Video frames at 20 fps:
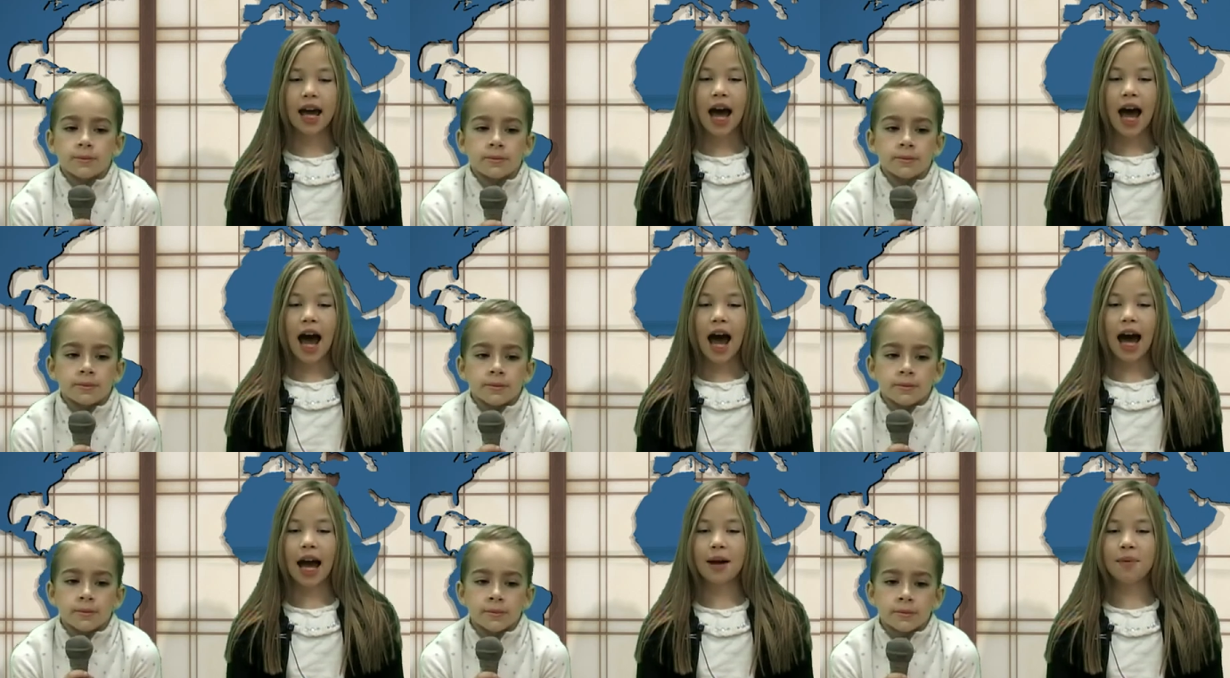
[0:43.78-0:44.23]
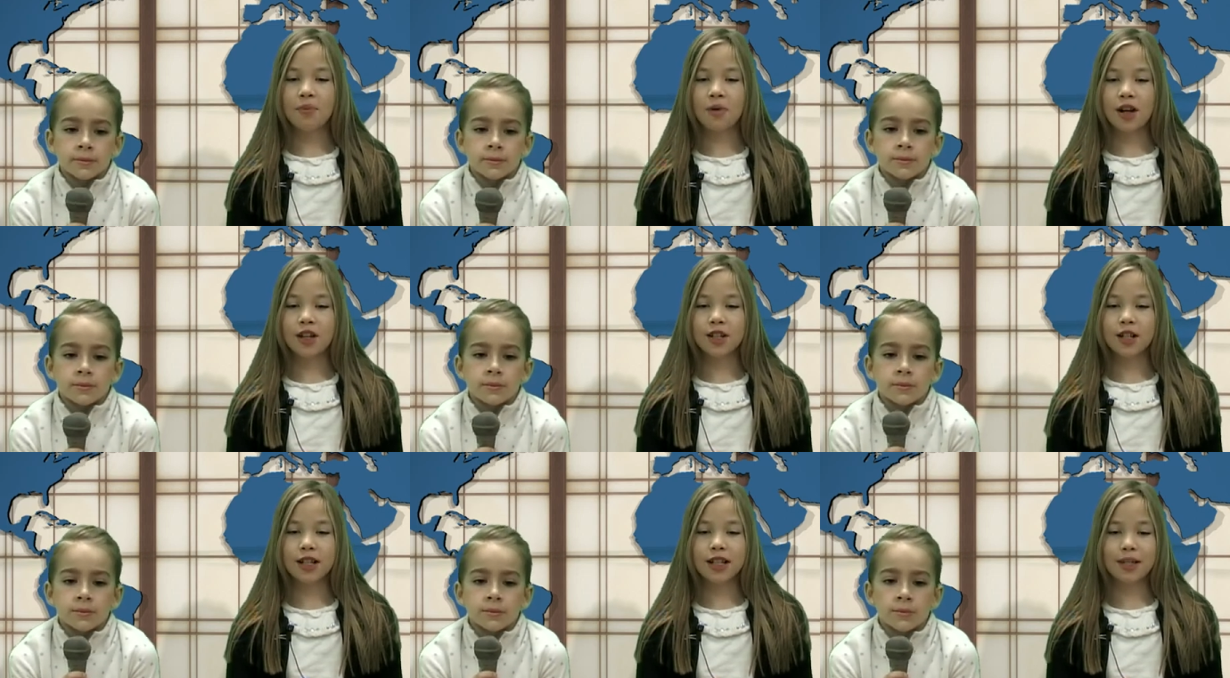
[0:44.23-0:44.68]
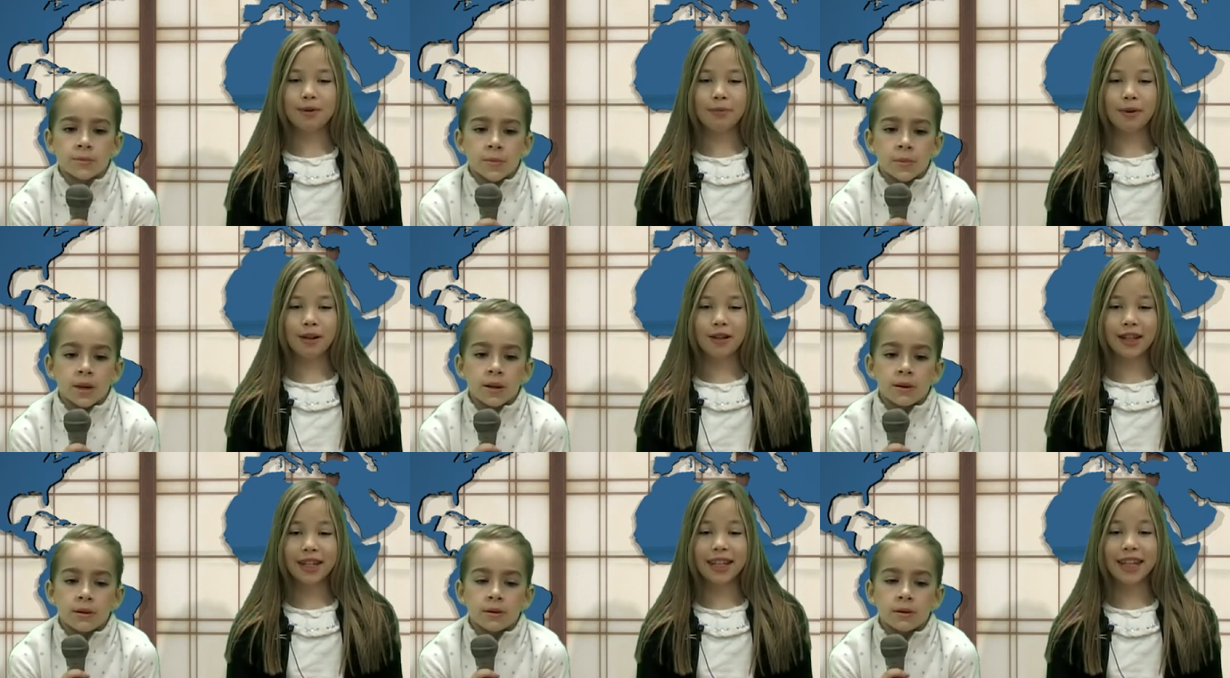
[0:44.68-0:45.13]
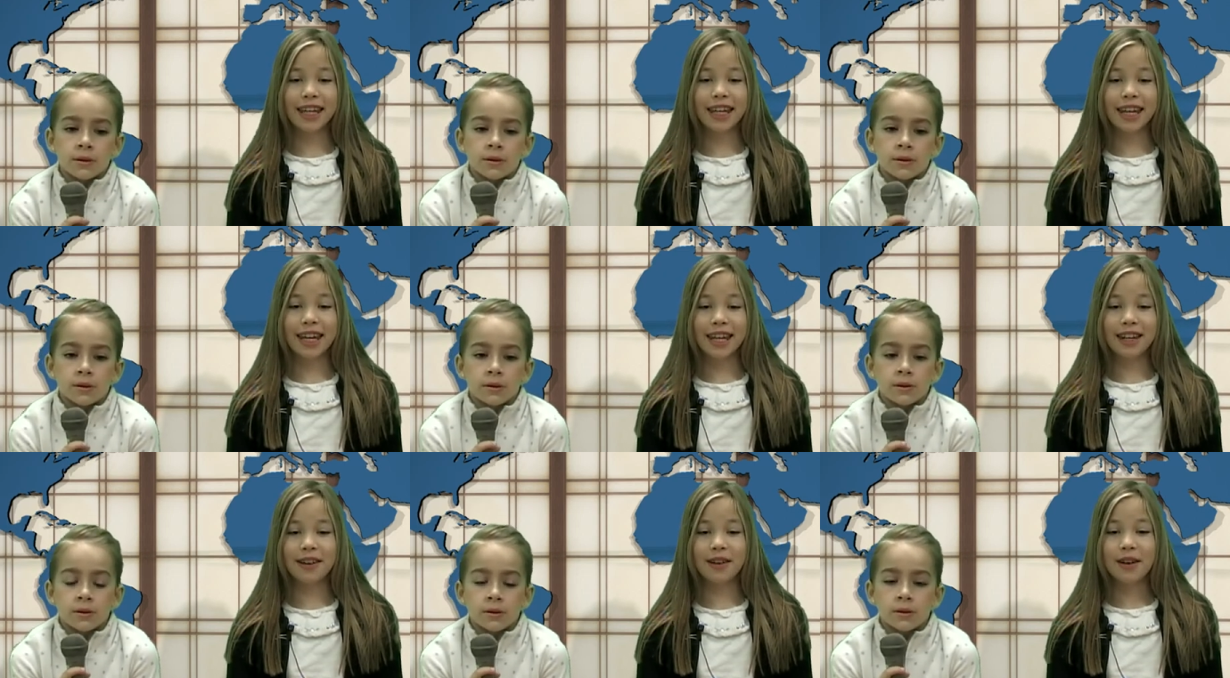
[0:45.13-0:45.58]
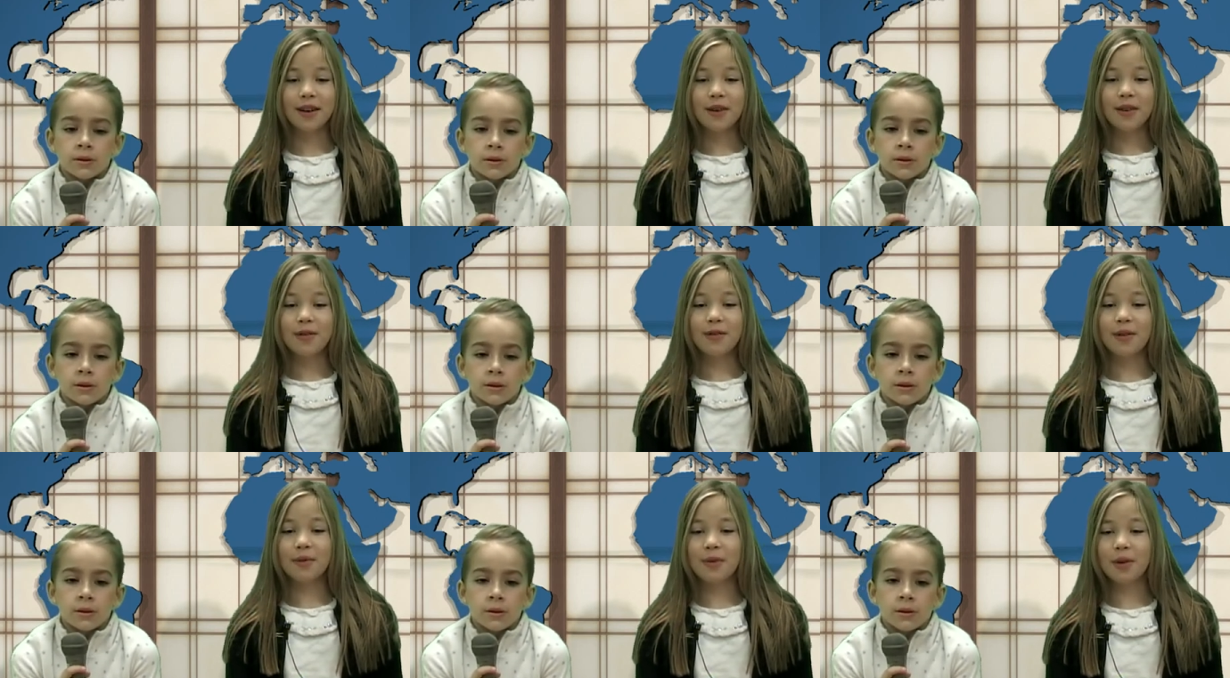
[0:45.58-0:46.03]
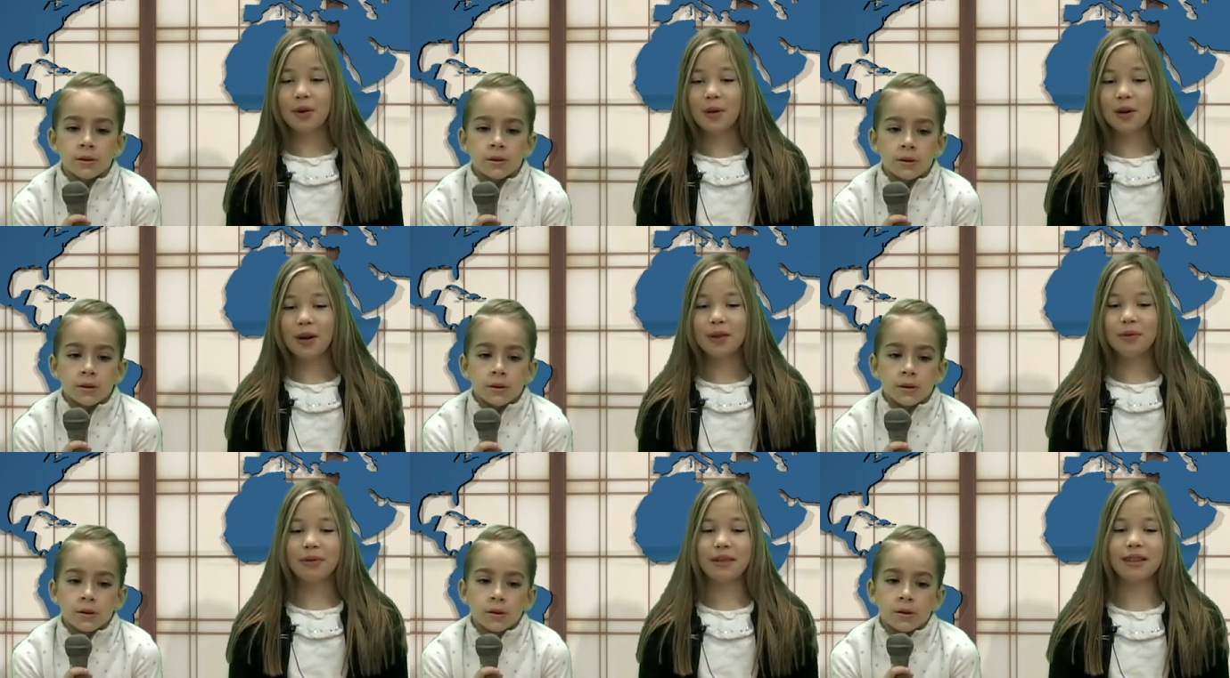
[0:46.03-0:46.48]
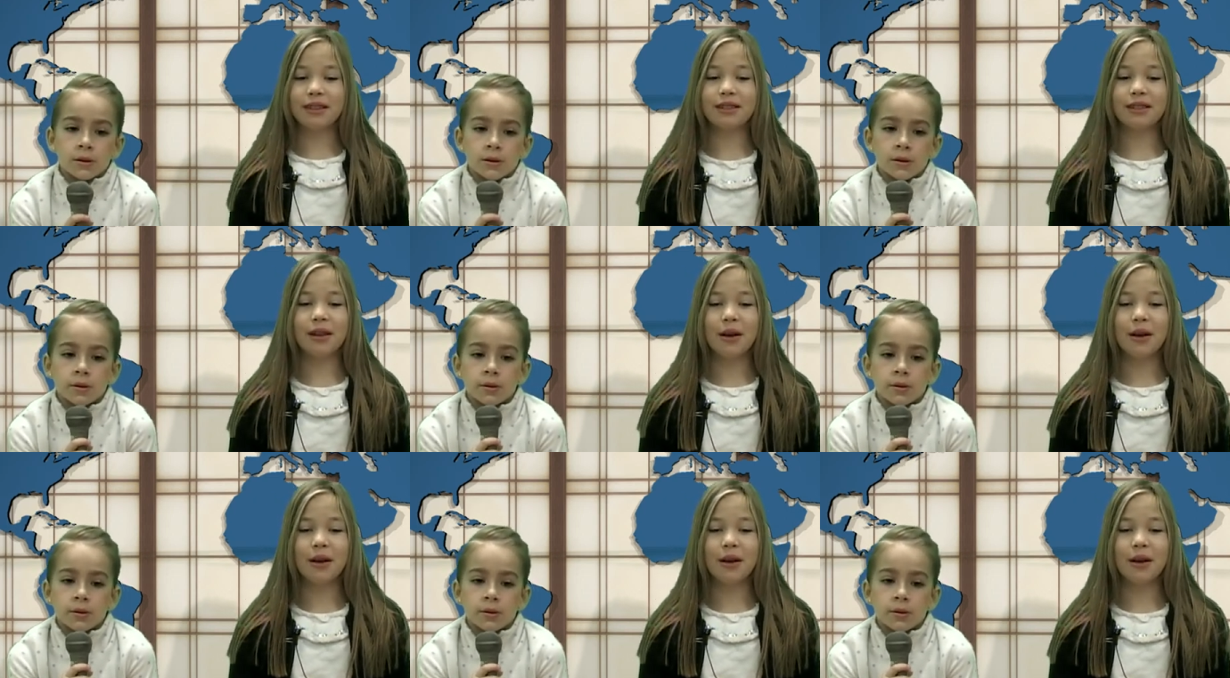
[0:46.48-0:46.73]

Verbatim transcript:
Speaker 1: High pressure is building in from the northwest,